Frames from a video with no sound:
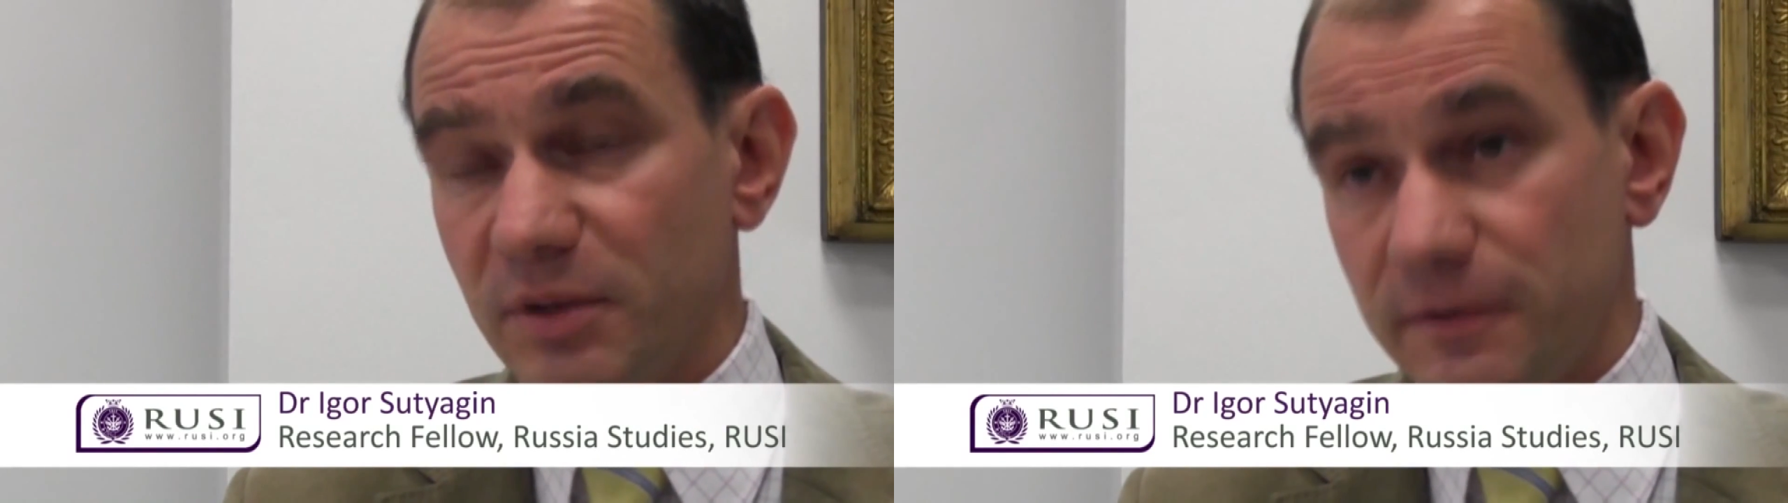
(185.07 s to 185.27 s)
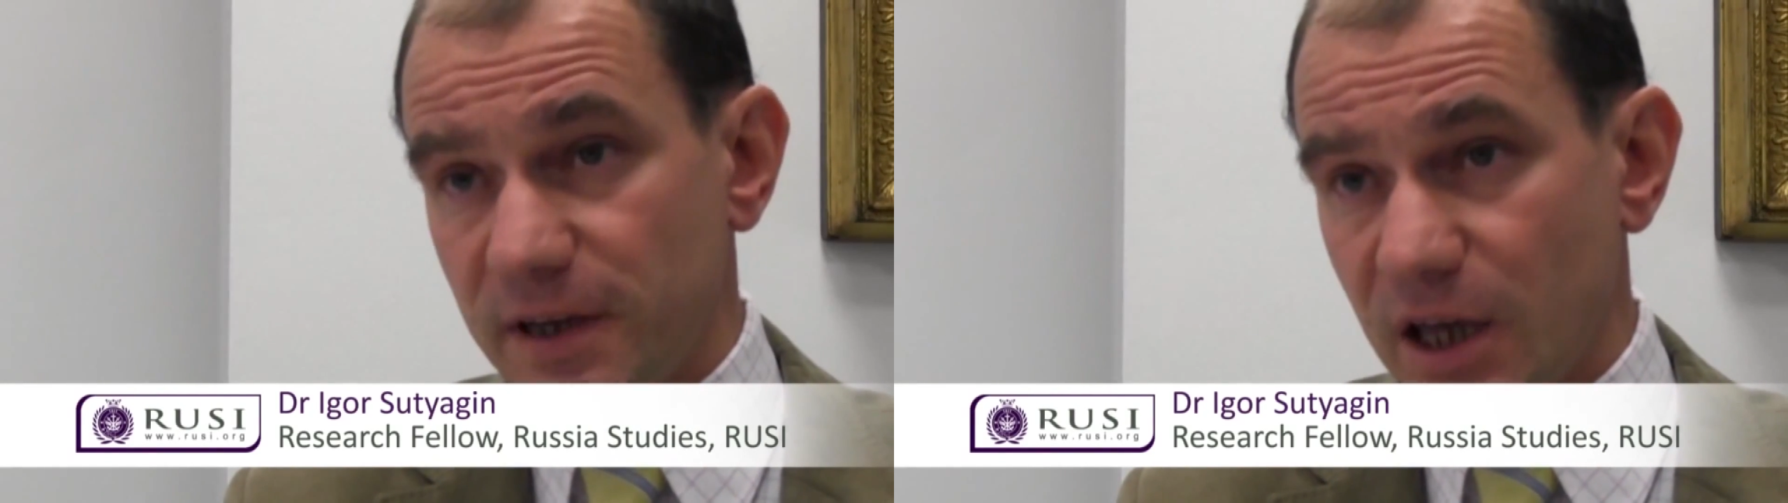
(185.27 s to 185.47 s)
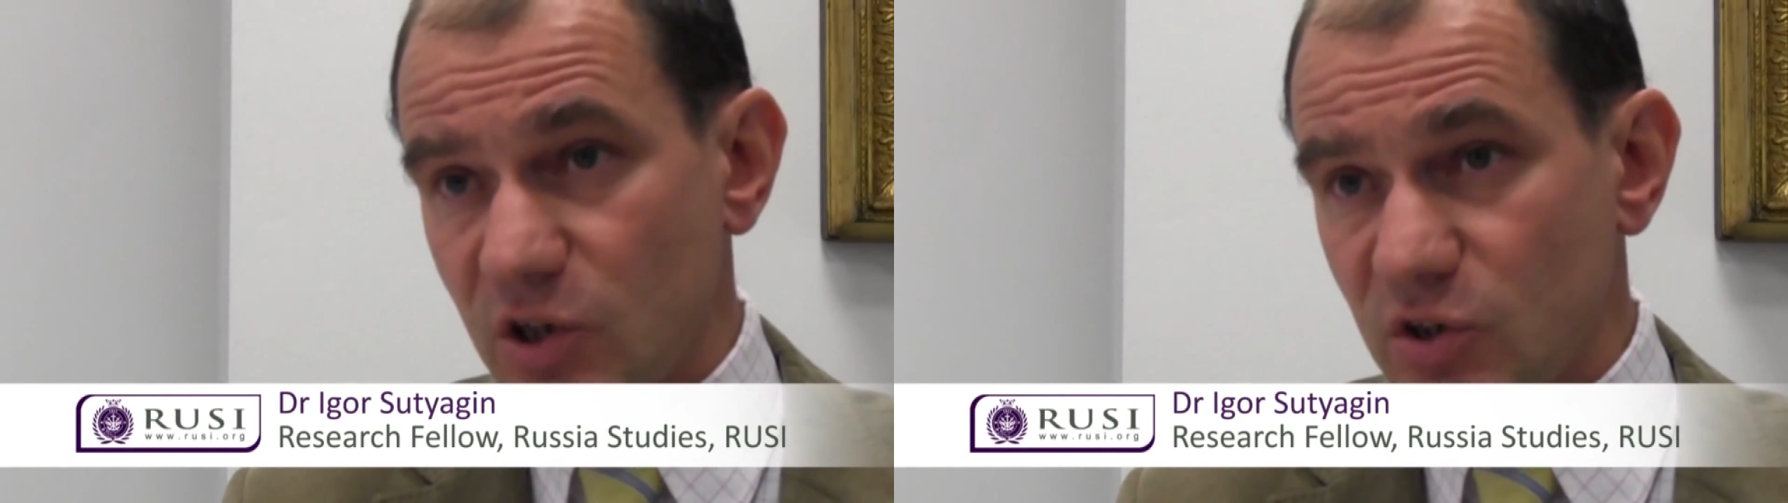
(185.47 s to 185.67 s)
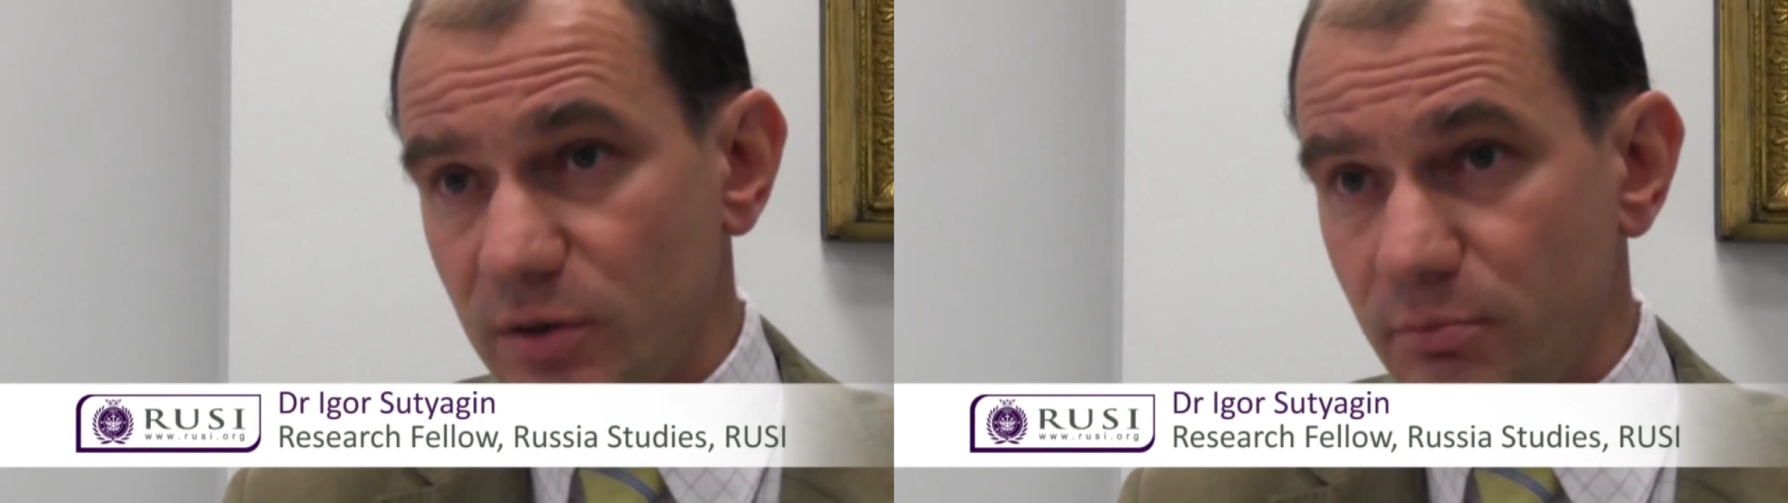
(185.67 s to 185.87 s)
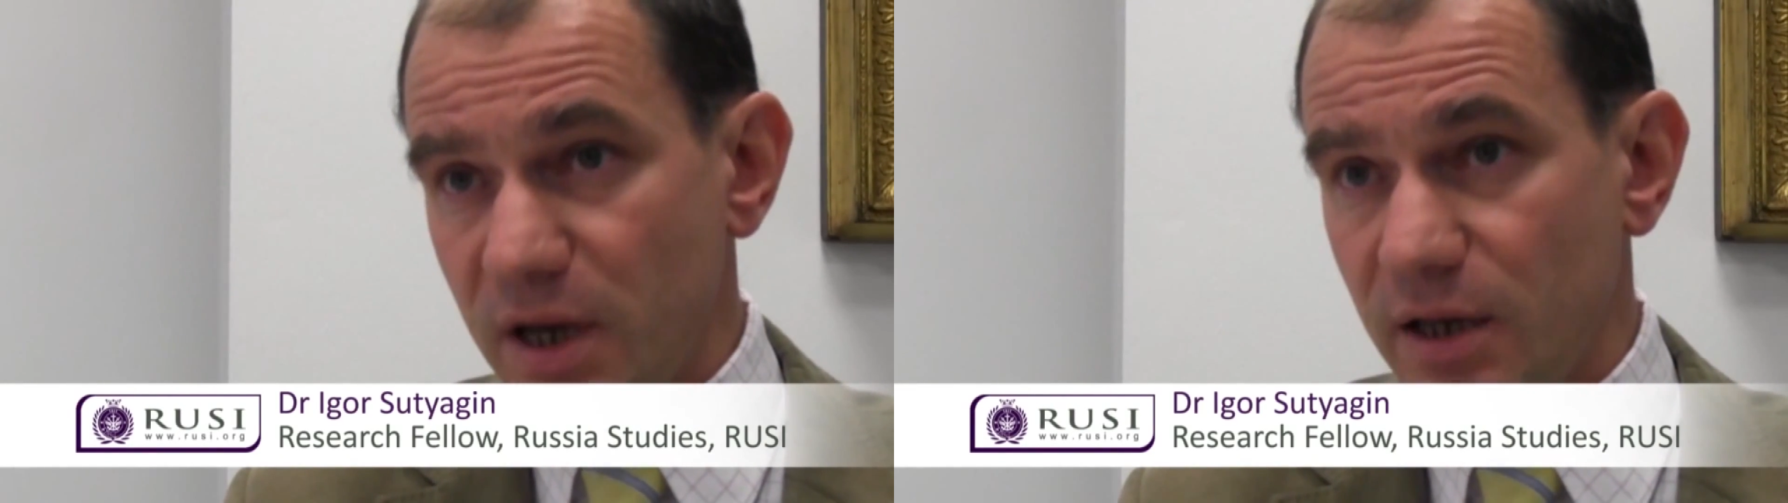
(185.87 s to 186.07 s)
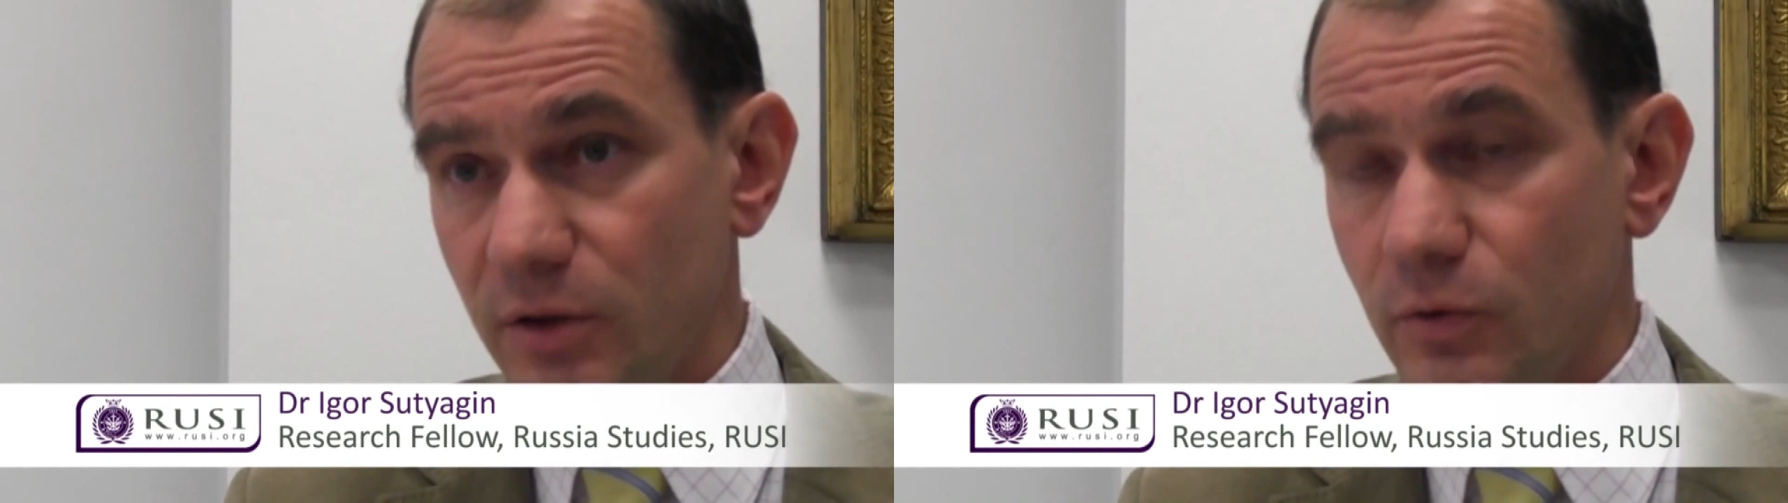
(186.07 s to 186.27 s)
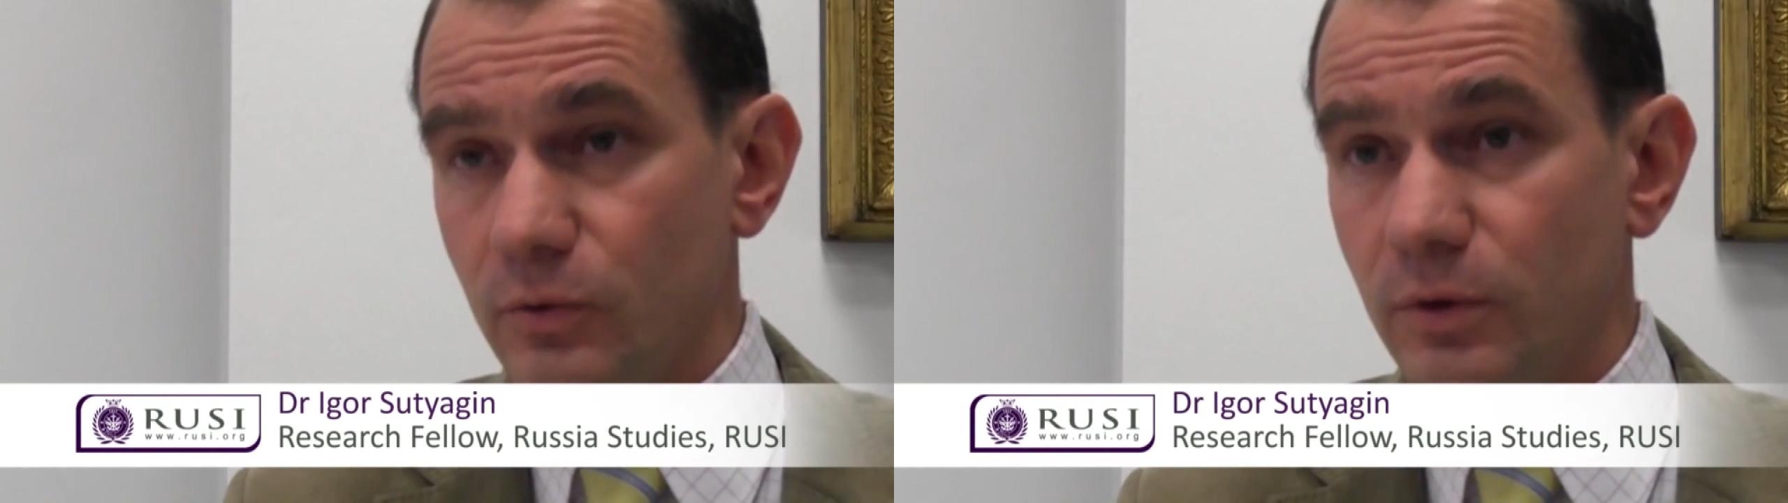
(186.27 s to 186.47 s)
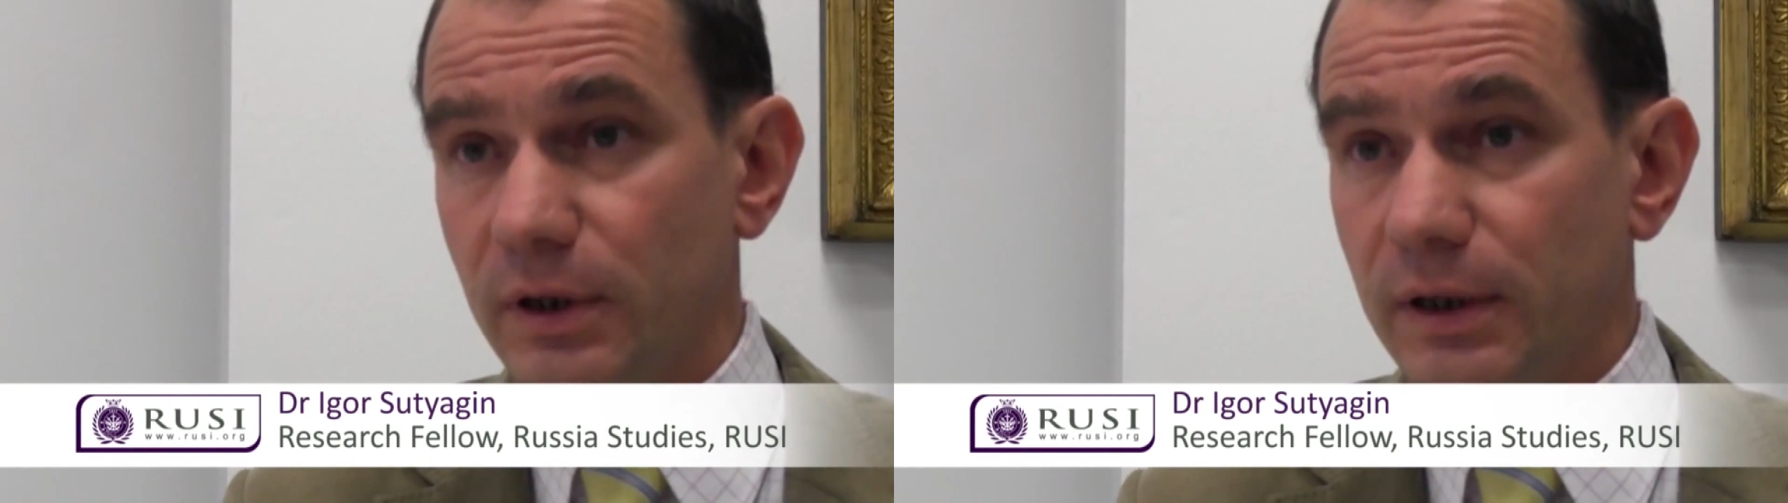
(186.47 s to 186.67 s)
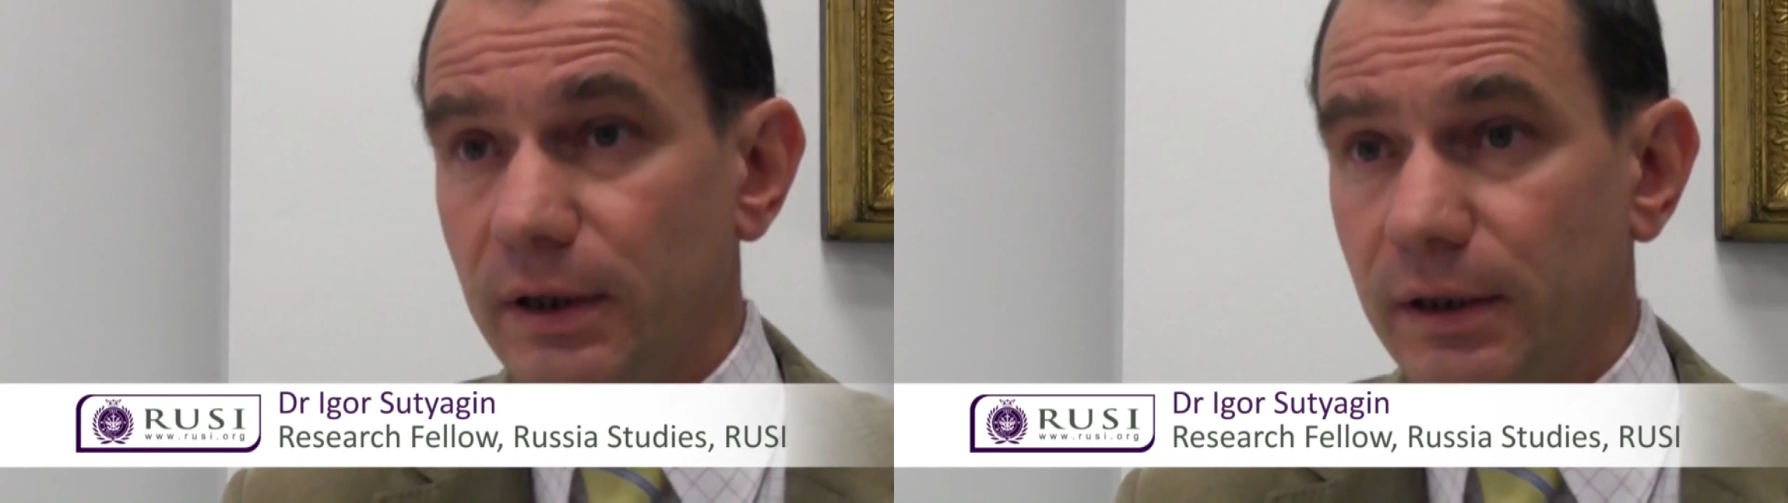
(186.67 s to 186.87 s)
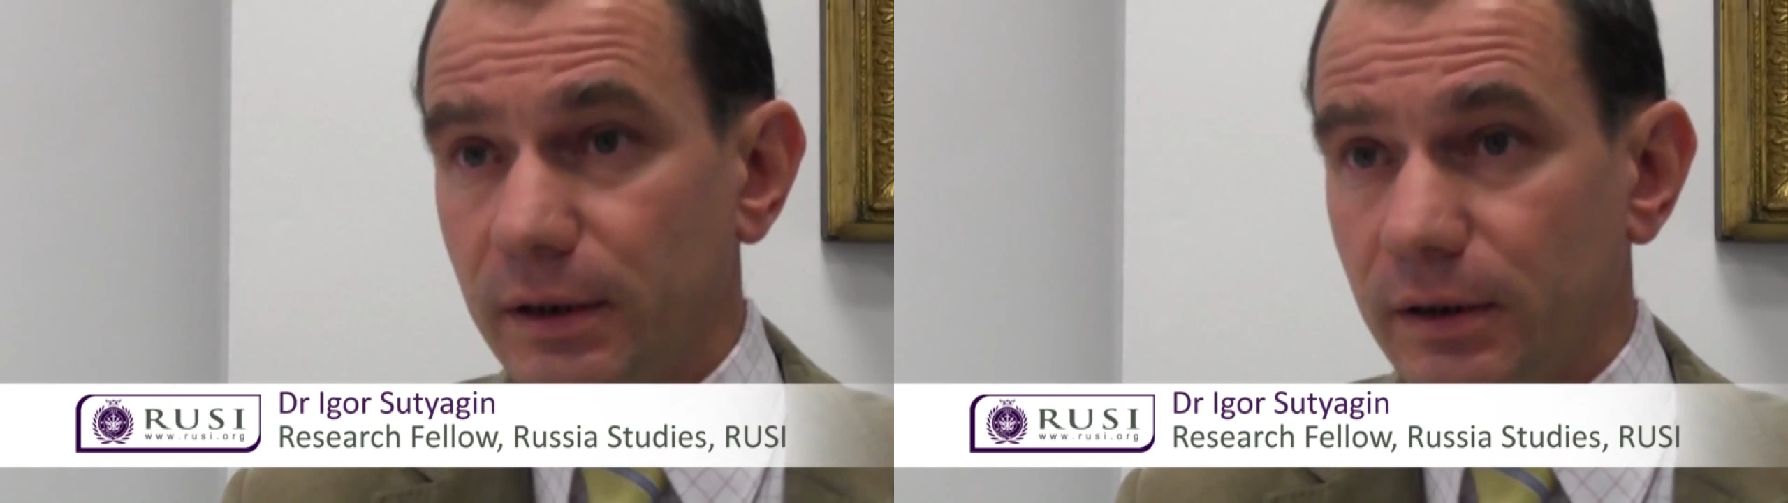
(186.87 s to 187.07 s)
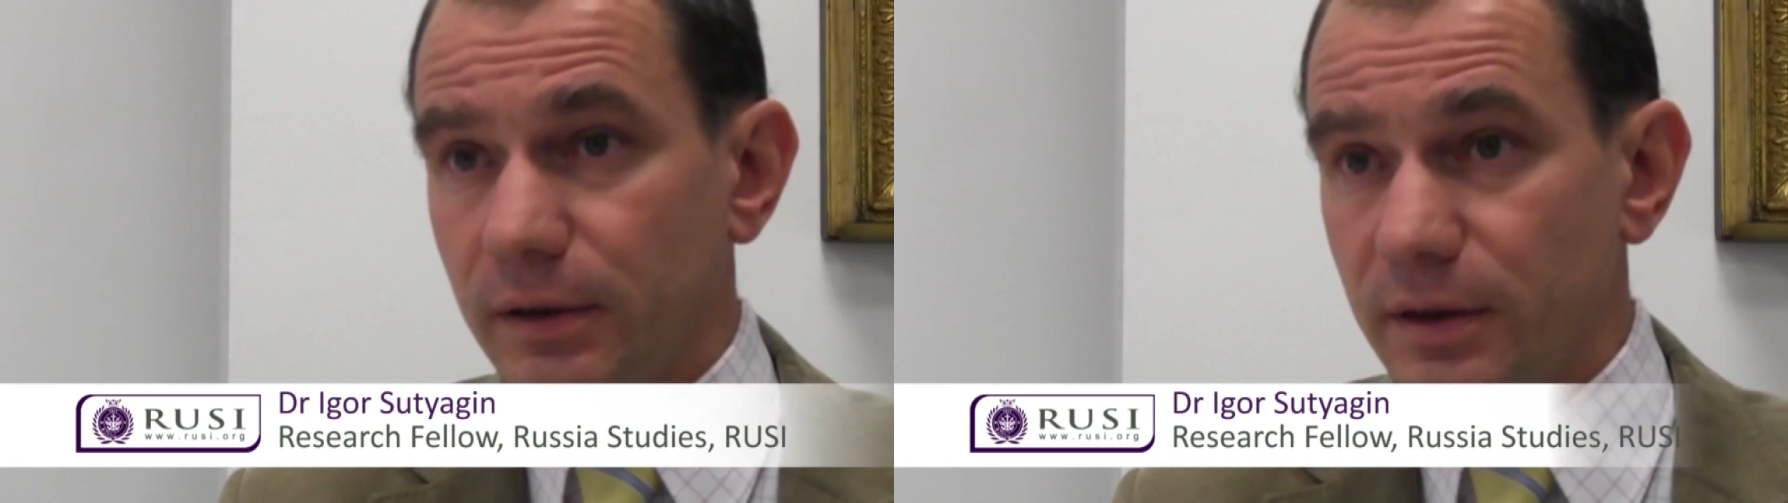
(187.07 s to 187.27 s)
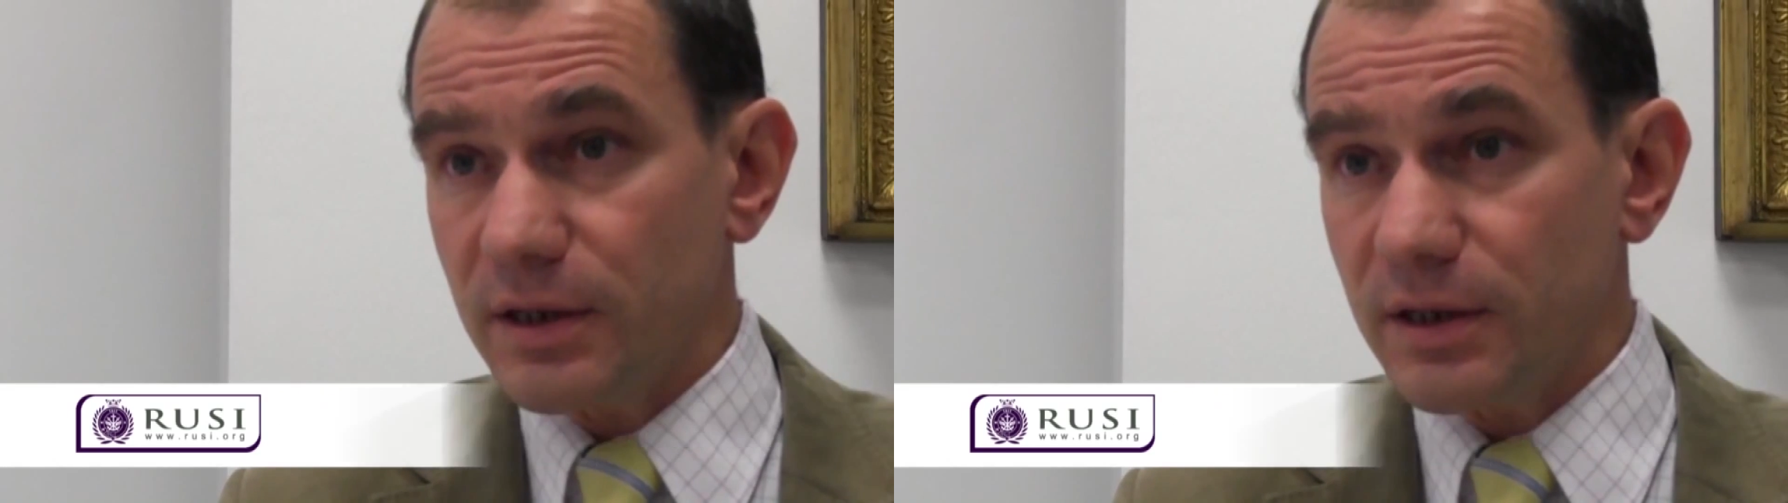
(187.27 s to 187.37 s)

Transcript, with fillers: modification made to uh,